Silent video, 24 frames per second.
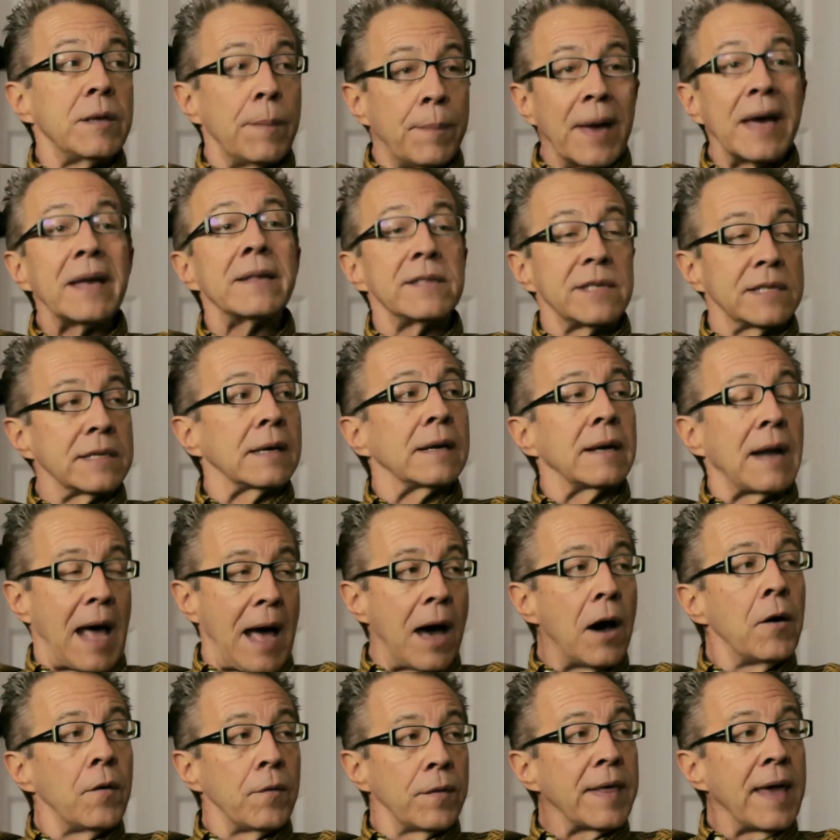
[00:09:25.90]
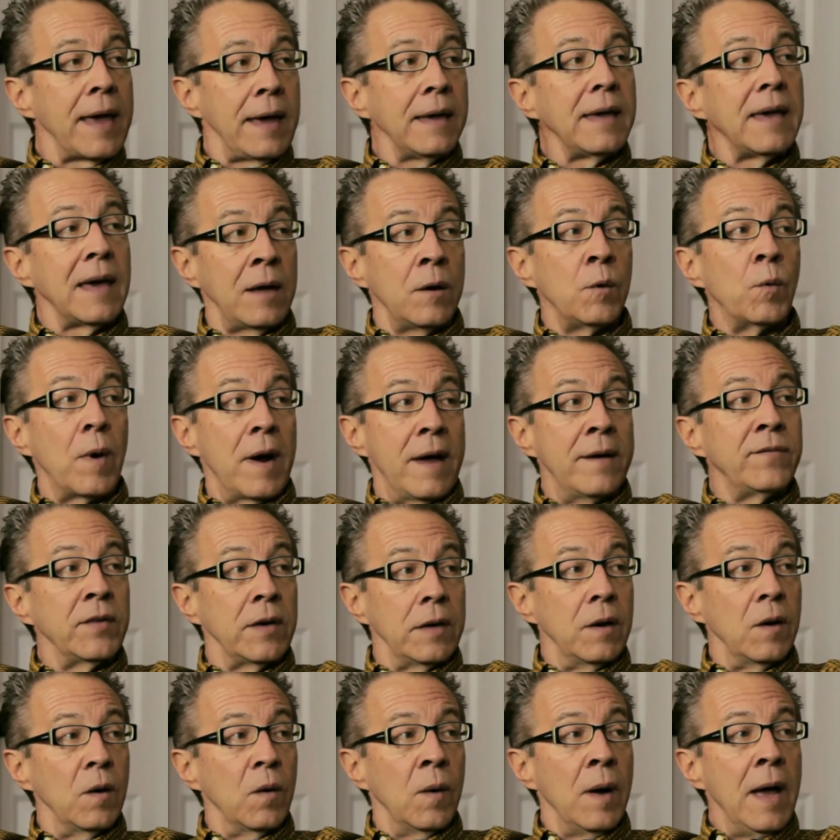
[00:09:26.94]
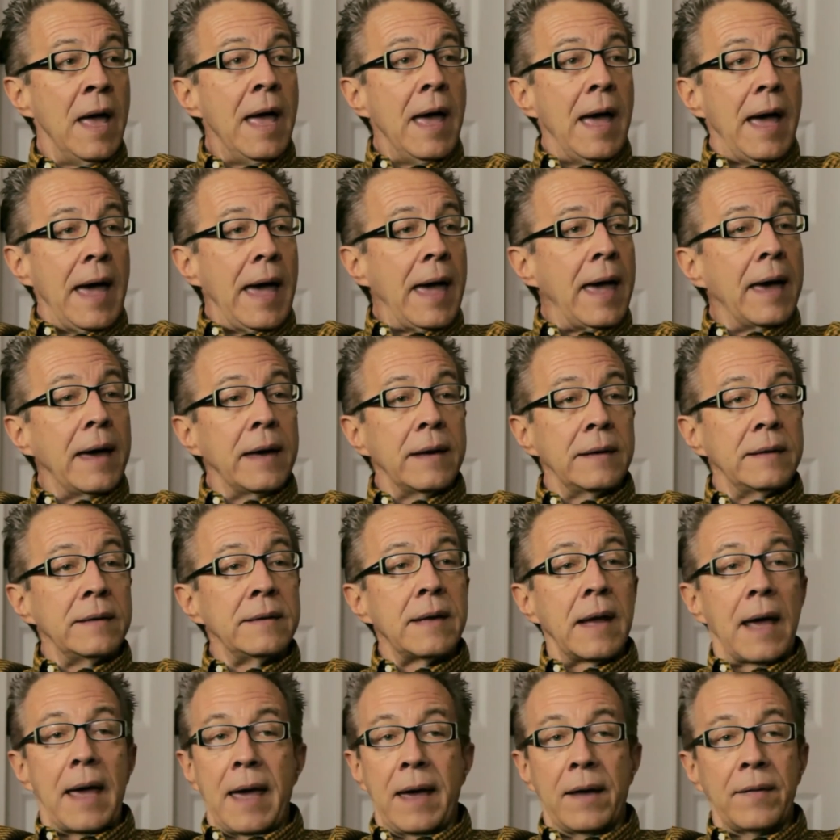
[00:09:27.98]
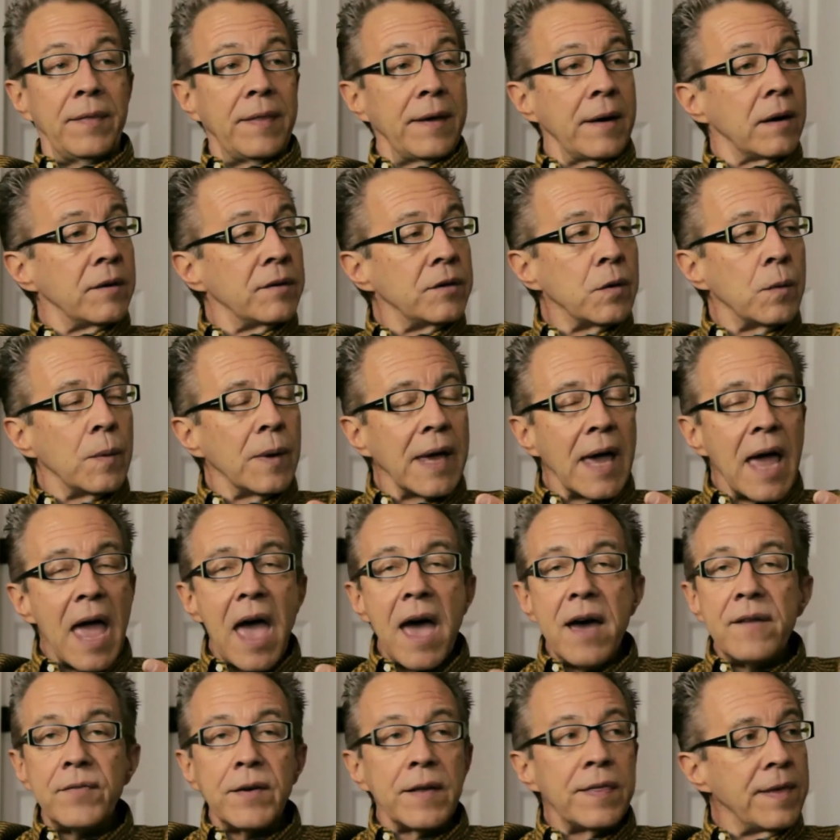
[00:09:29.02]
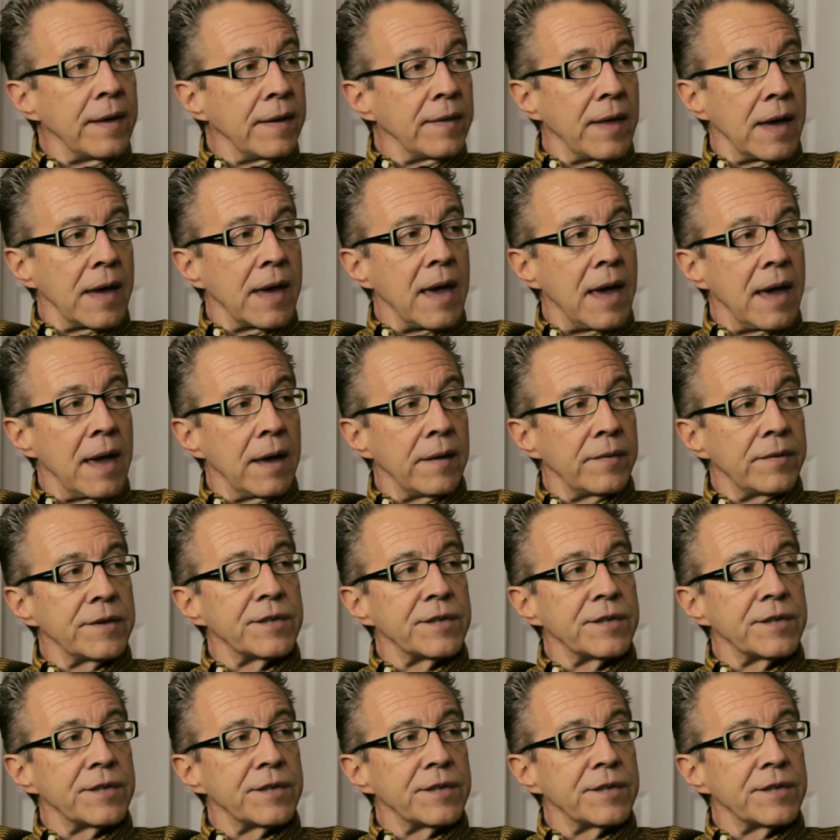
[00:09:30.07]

depends on how they get revenue, and they're doing everything they can.